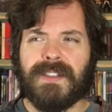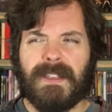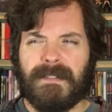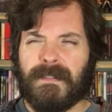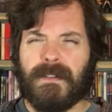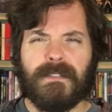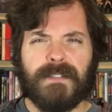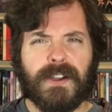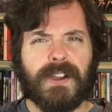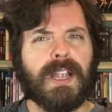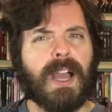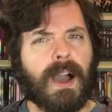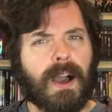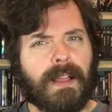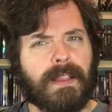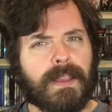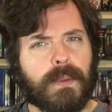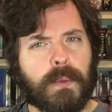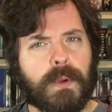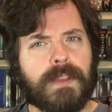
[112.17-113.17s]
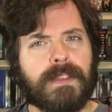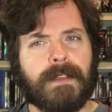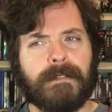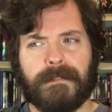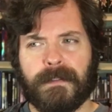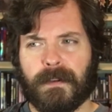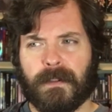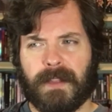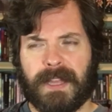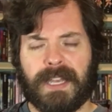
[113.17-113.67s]
They feel very Hollywood. They
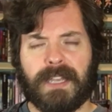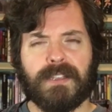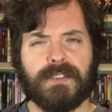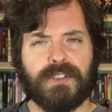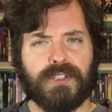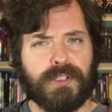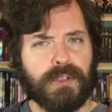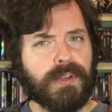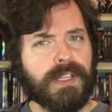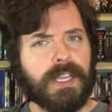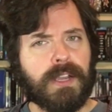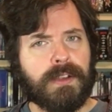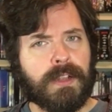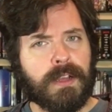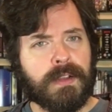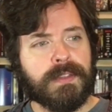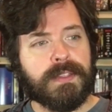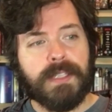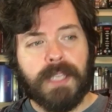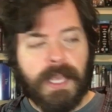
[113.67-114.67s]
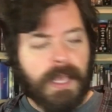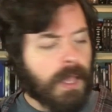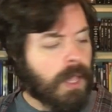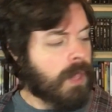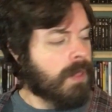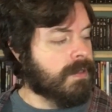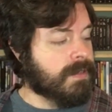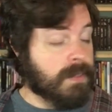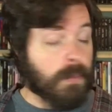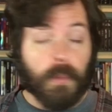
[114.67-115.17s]
feel like studio notes.
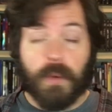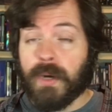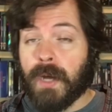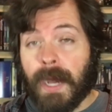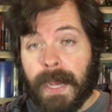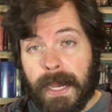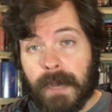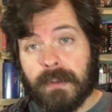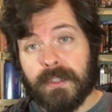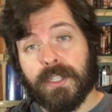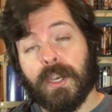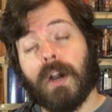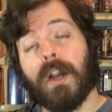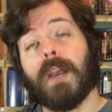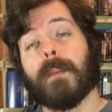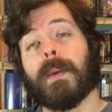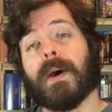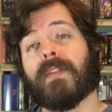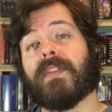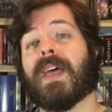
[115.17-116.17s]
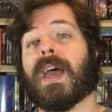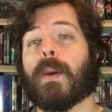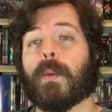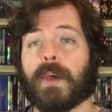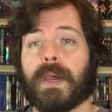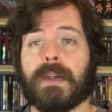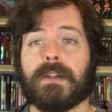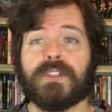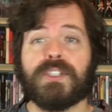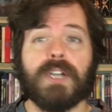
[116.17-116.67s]
Listen, we're not here to talk about that.
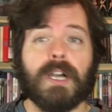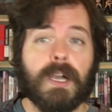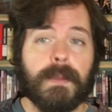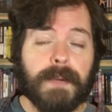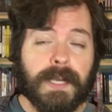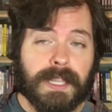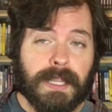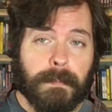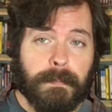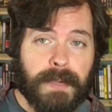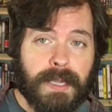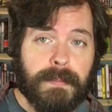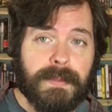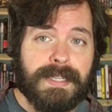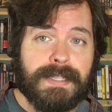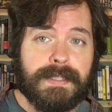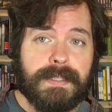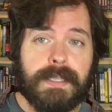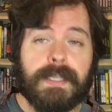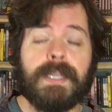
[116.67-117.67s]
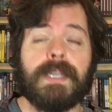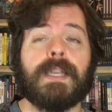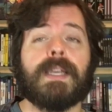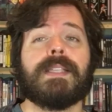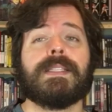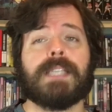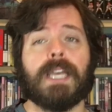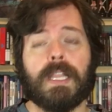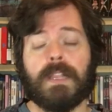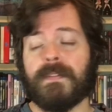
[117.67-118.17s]
We're here to talk about the BBC
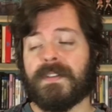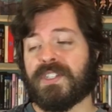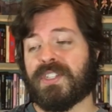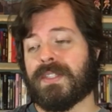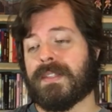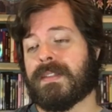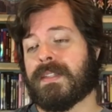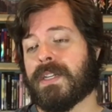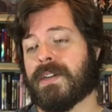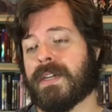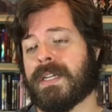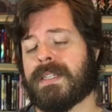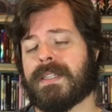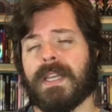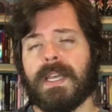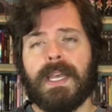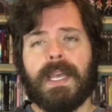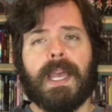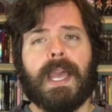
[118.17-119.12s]
television series.